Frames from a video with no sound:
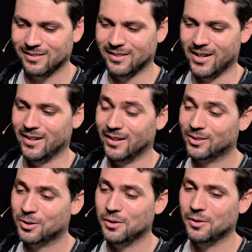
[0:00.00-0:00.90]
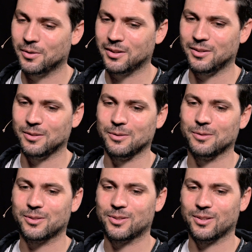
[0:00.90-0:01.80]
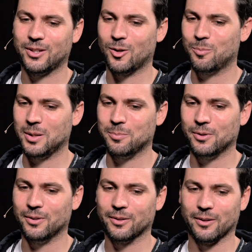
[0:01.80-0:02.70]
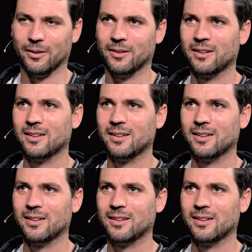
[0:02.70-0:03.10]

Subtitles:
is cool when you hear people or